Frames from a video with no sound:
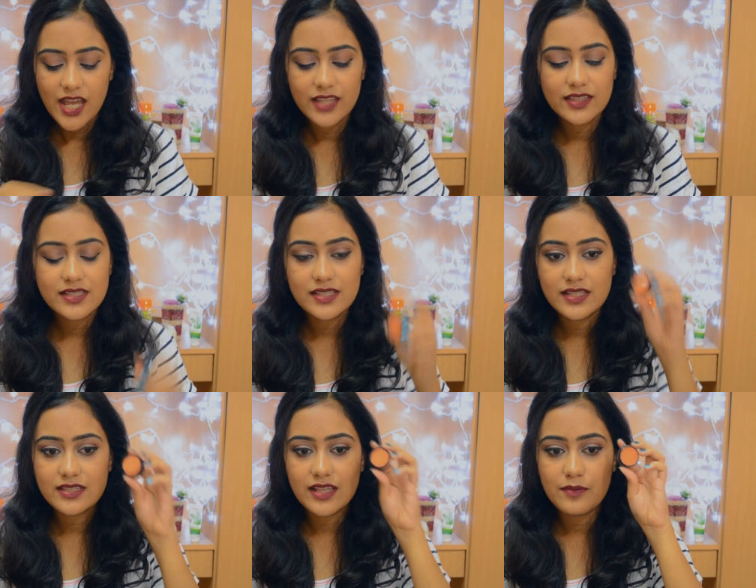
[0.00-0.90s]
and this
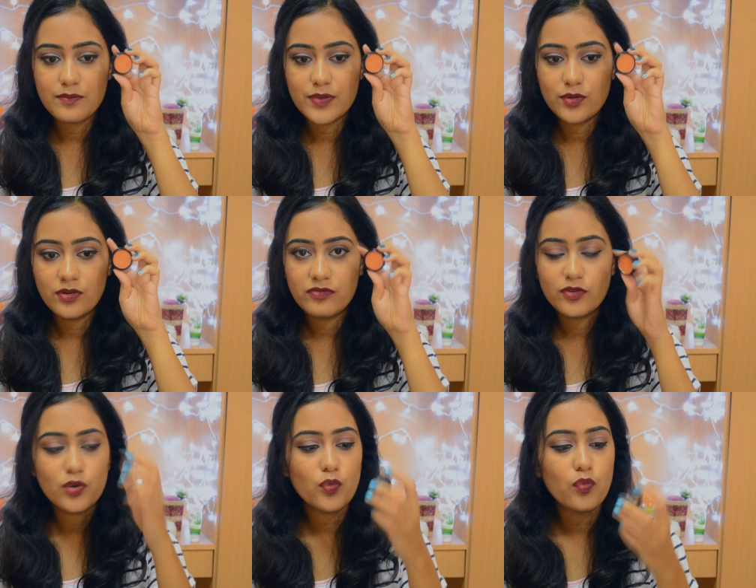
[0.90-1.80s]
is a
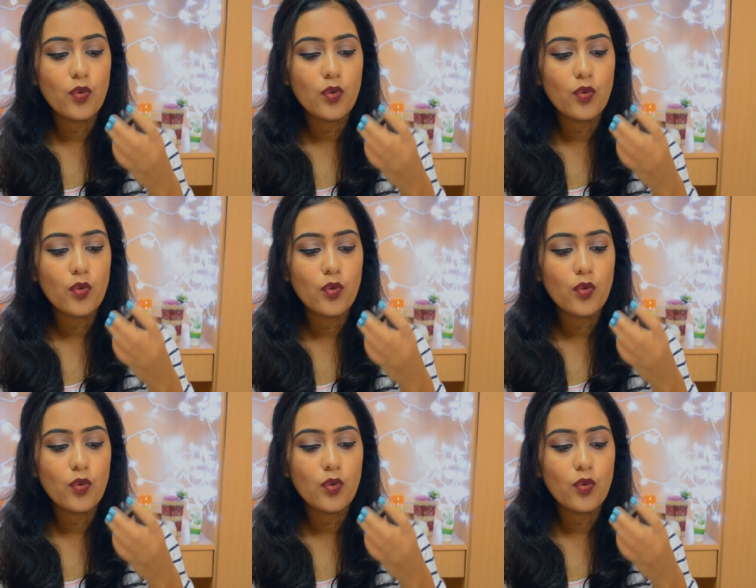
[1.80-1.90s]
beautiful